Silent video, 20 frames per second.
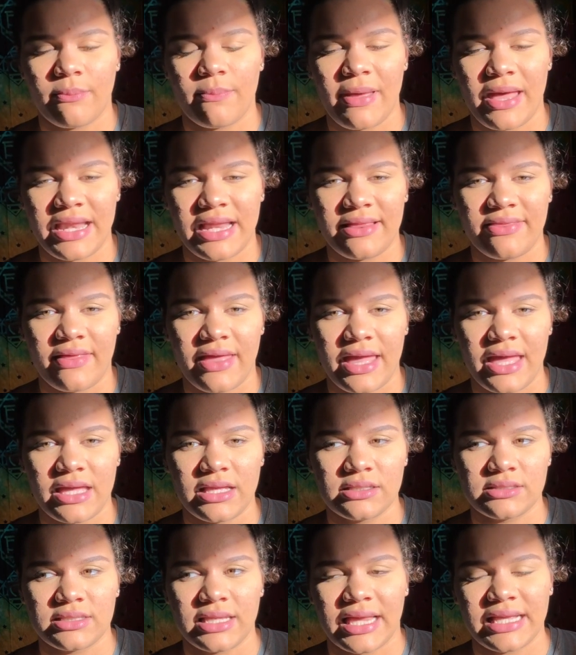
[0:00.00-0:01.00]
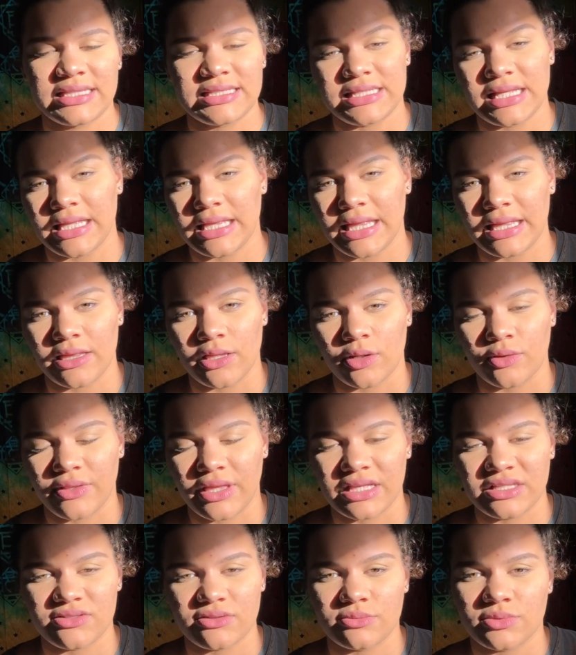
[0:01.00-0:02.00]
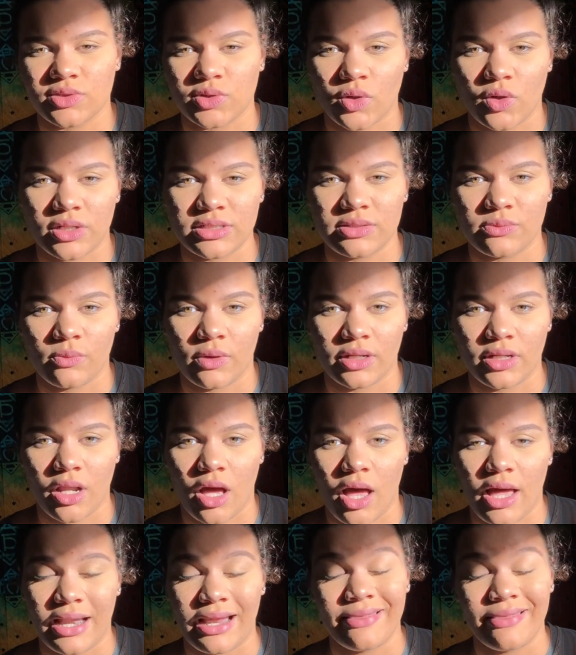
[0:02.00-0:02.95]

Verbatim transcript: petty things like stealing little things from stores and whatnot.